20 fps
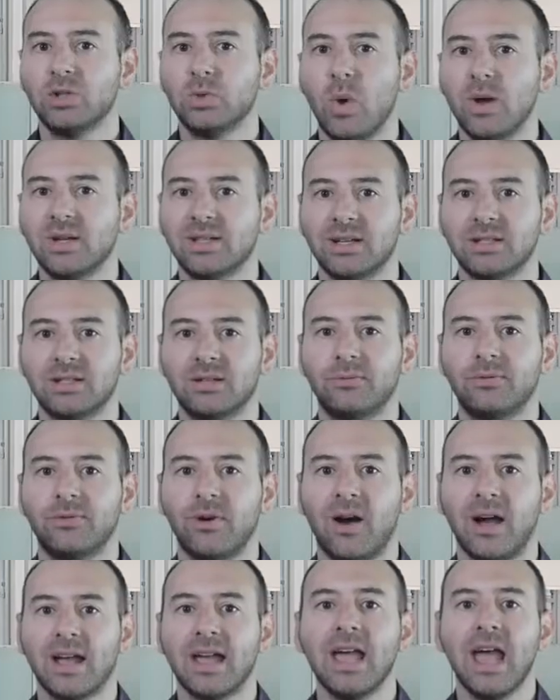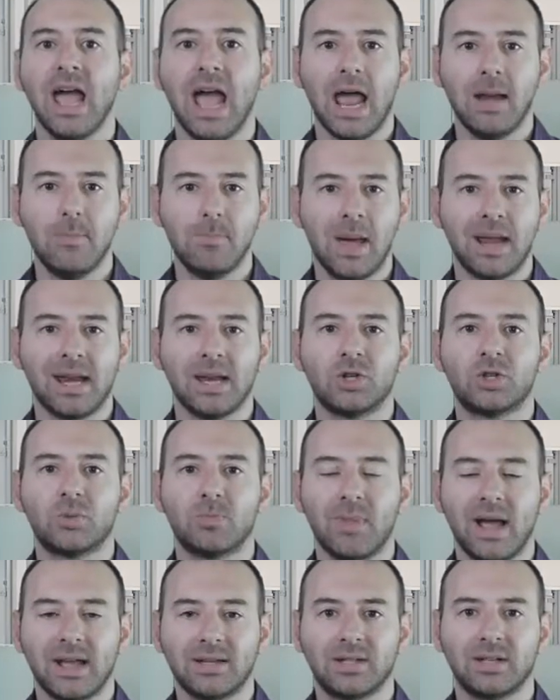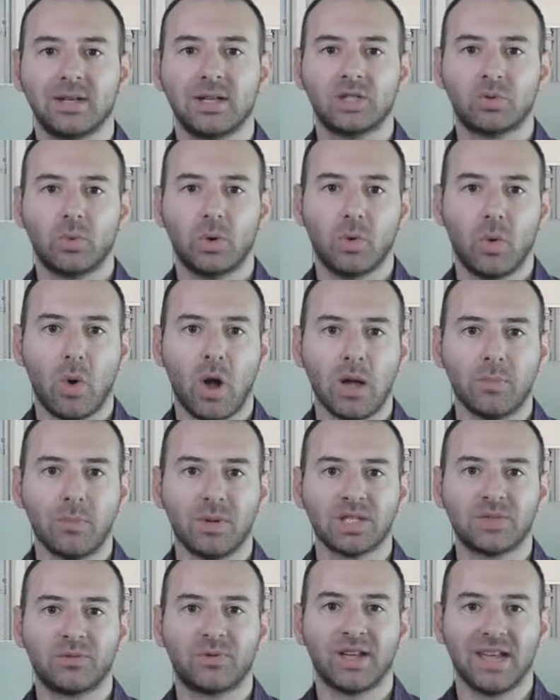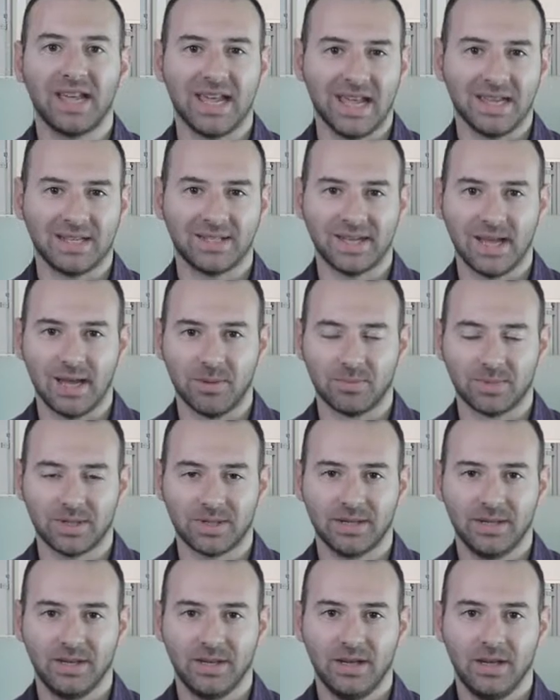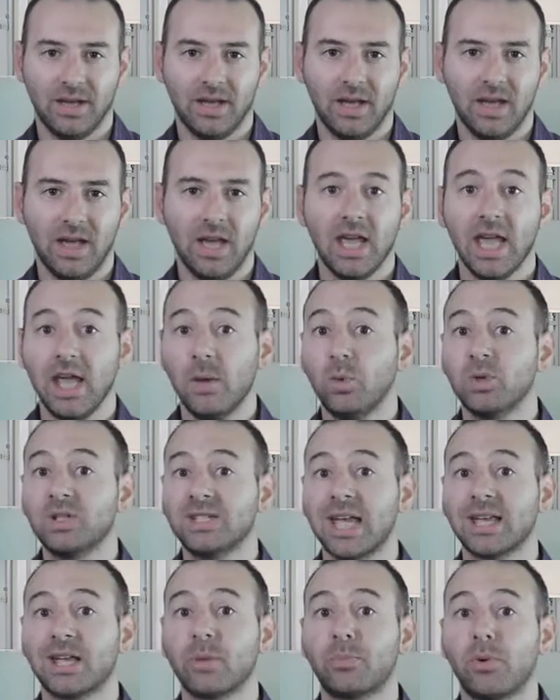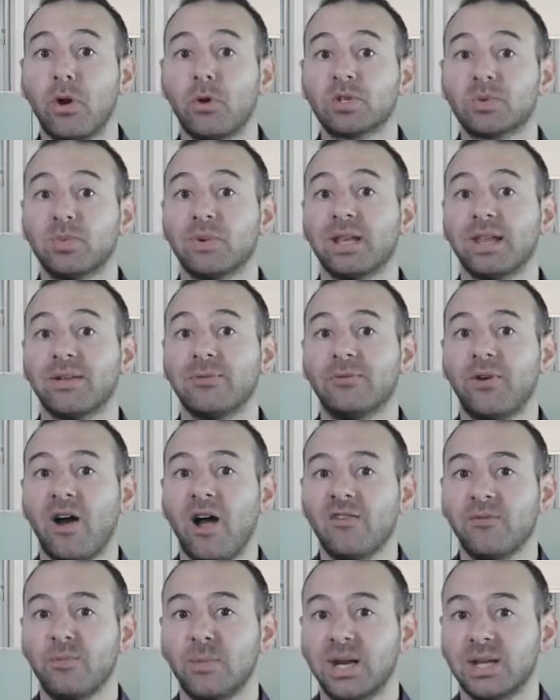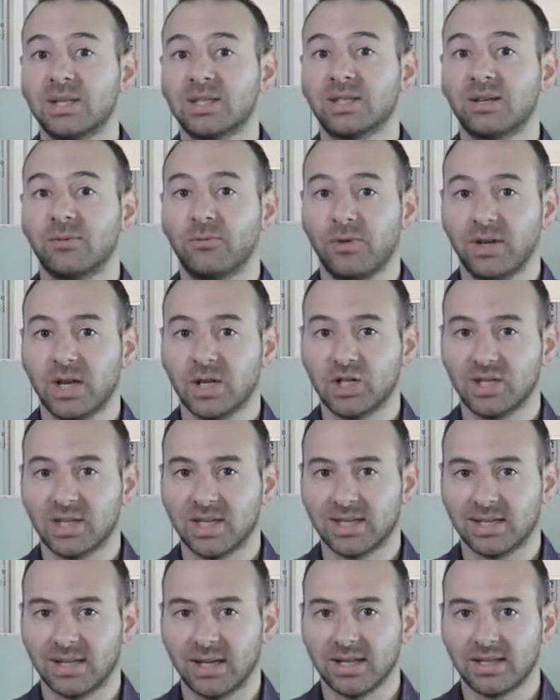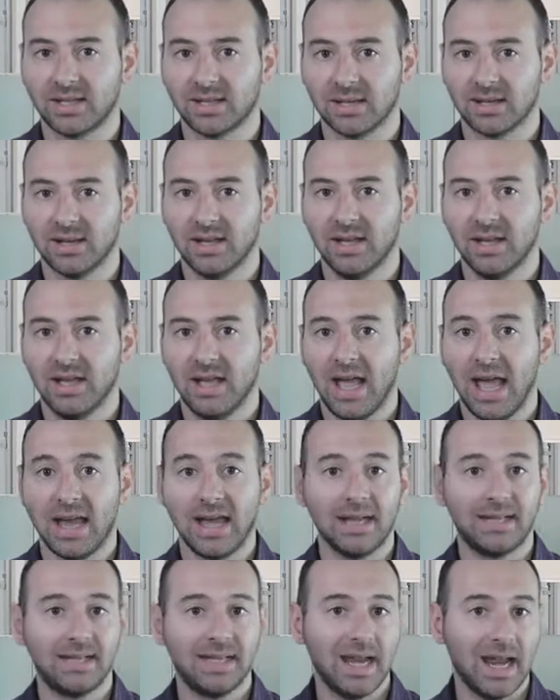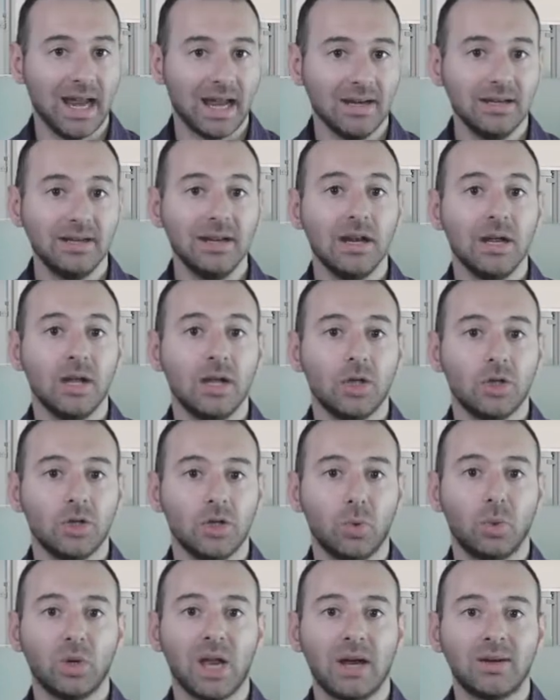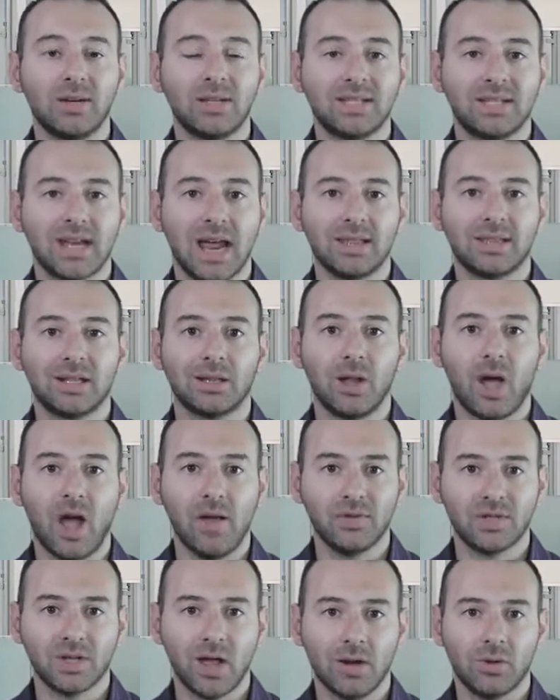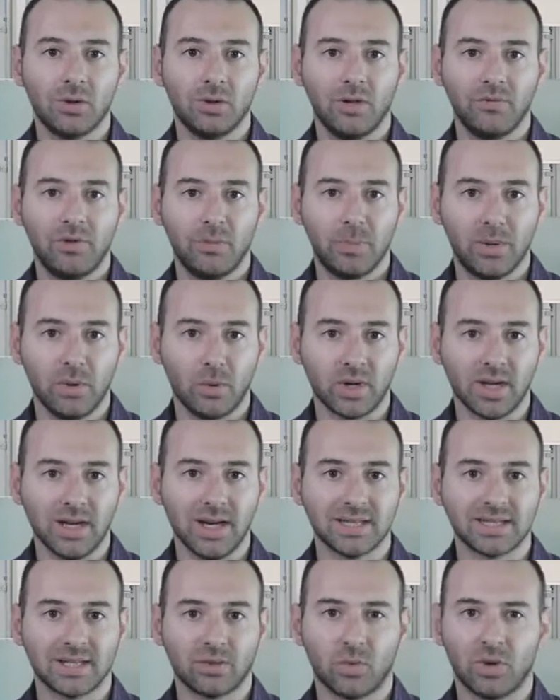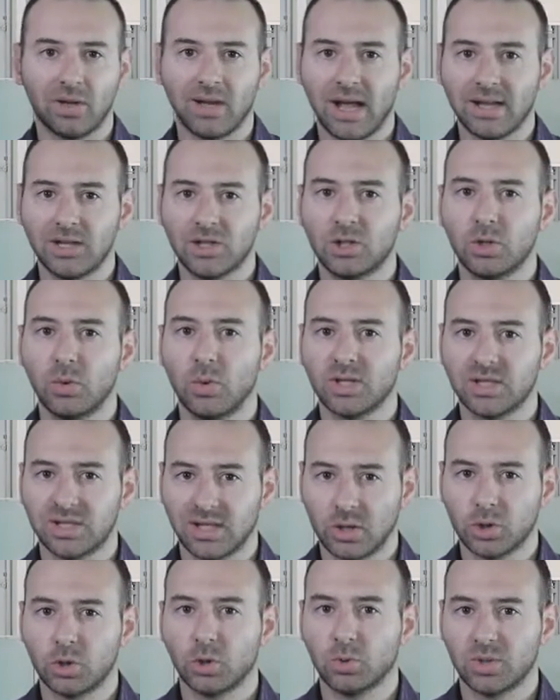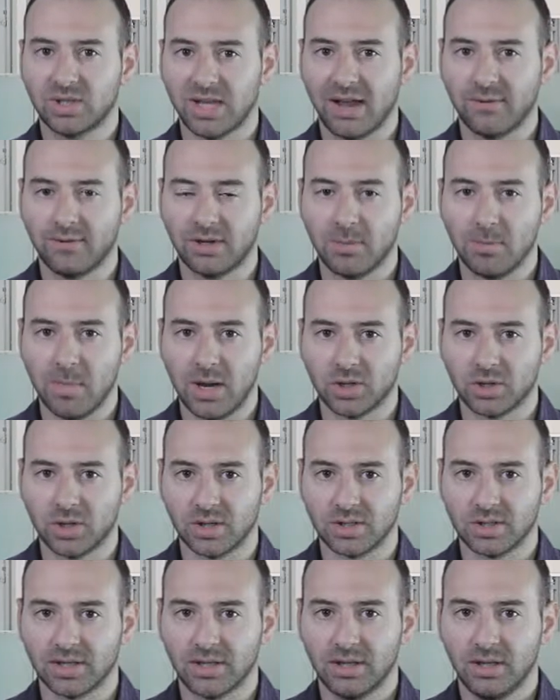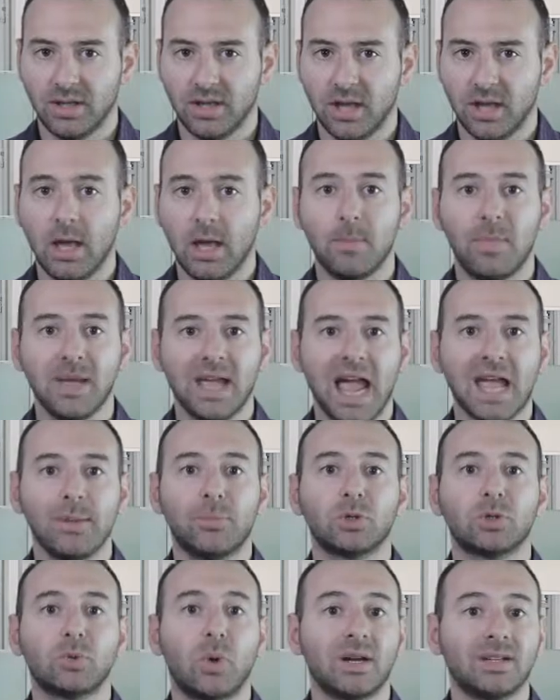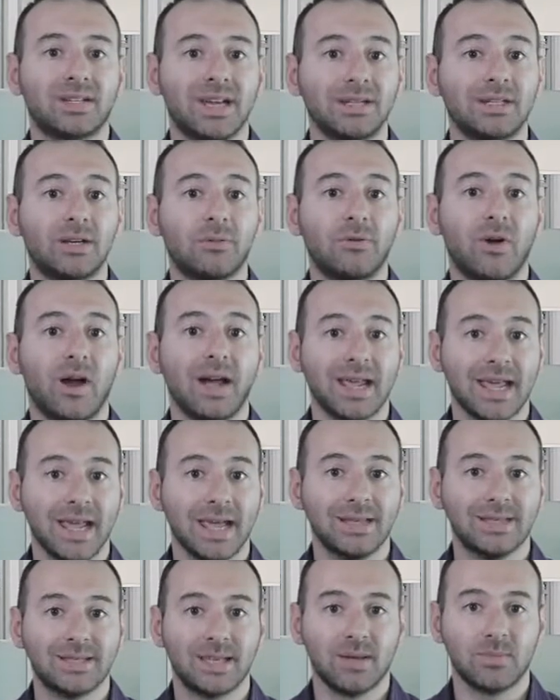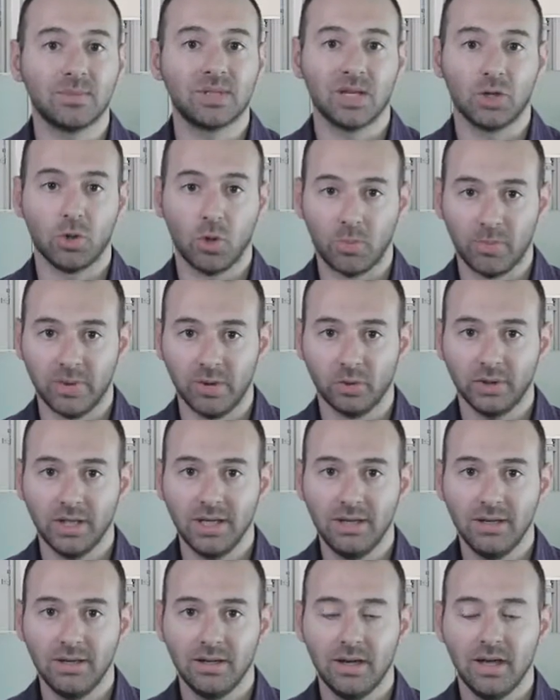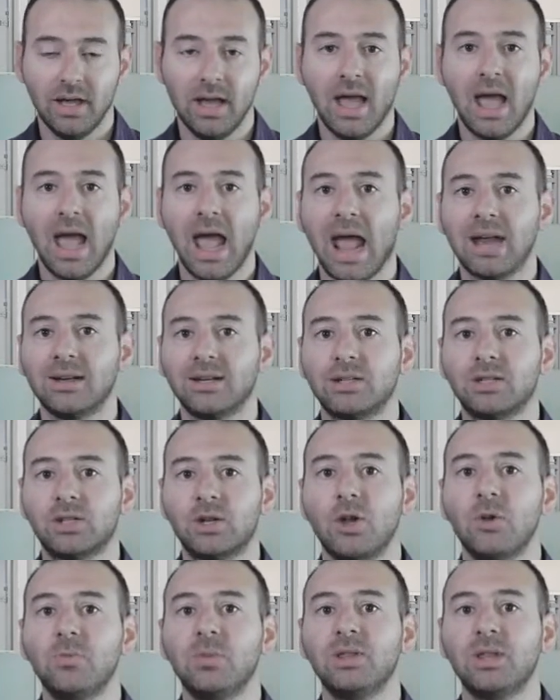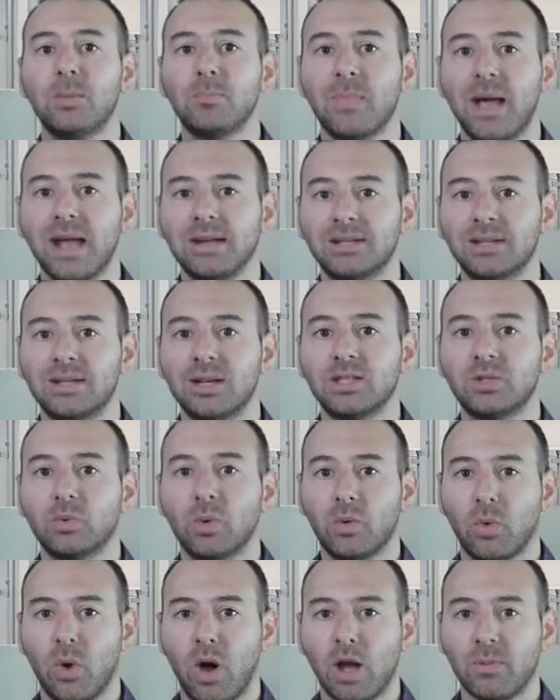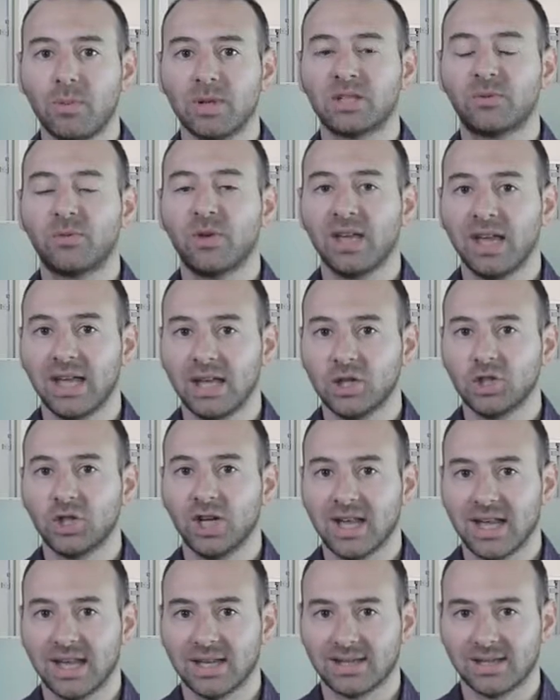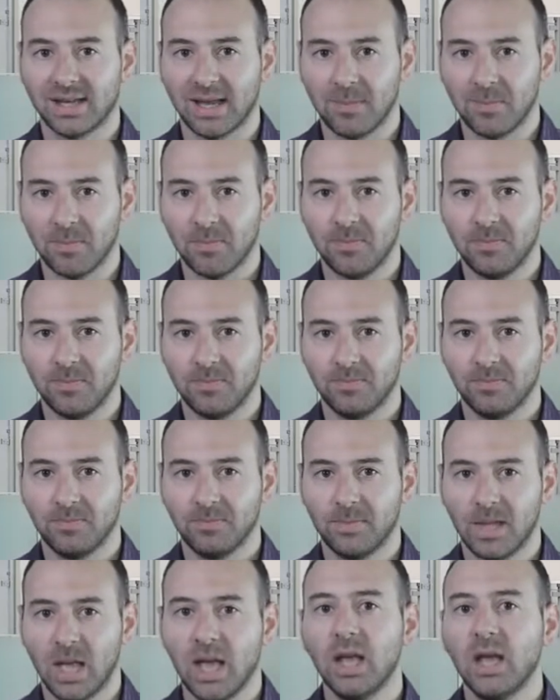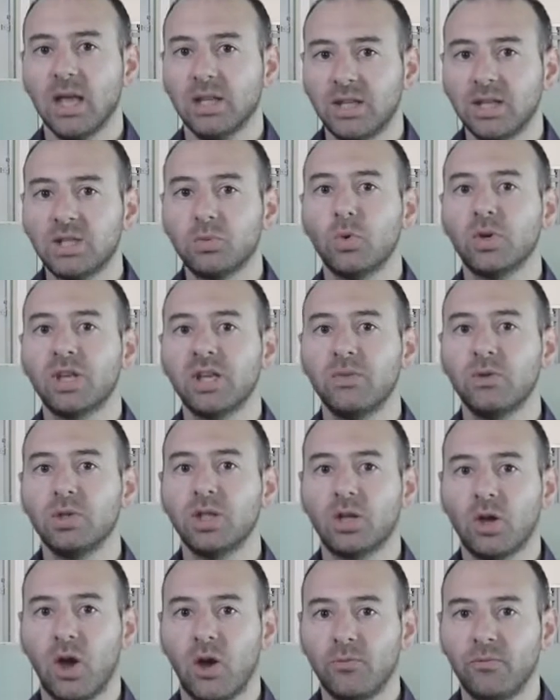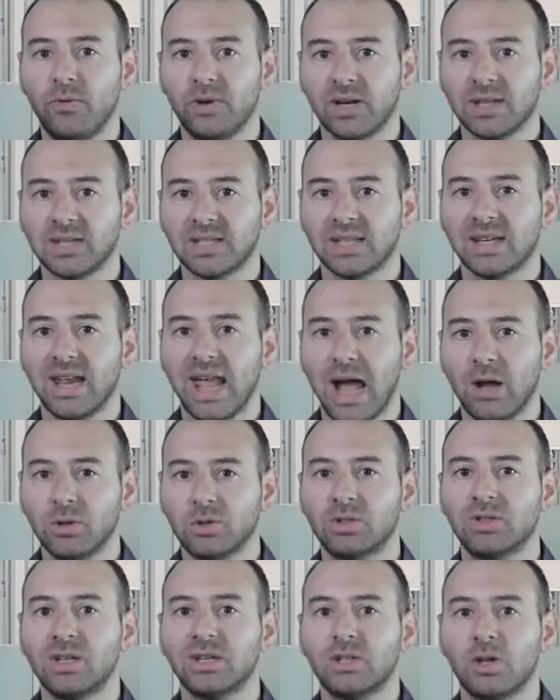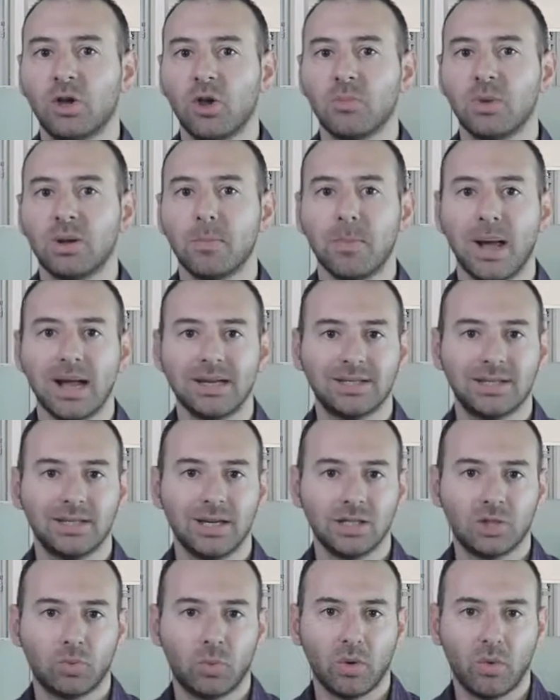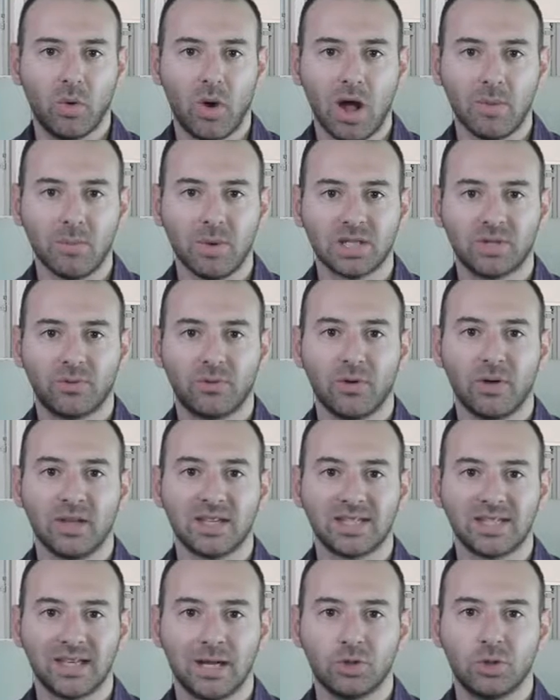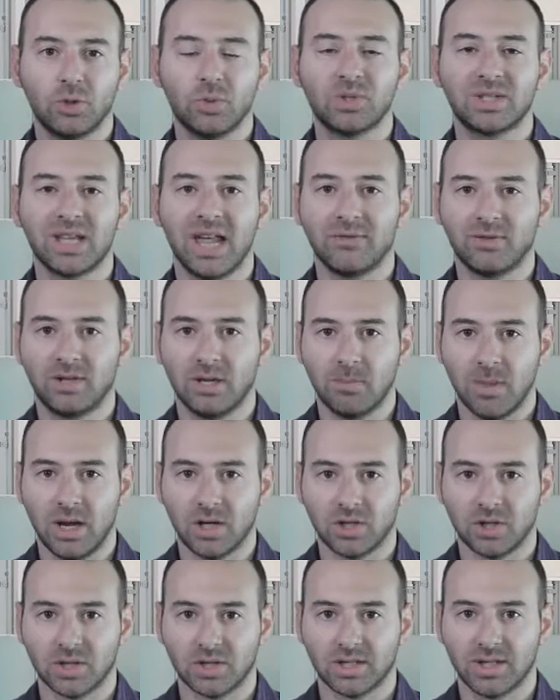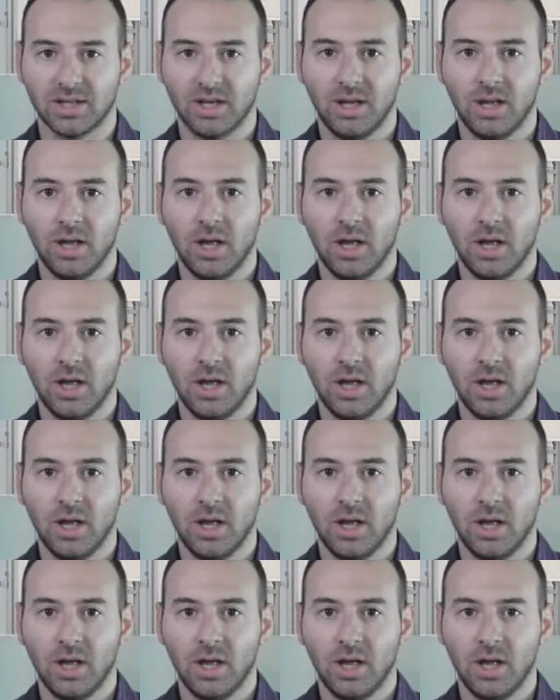to identify and manage maintenance requirements for ESMs. It will take approximately 5 minutes to finish this lesson, and at the end, you will understand the life cycle of a building as it relates to essential safety measures, be able to identify ESMs in your building, and determine the maintenance requirements for each ESM. This will give you the confidence in how to determine maintenance requirements for essential safety measures.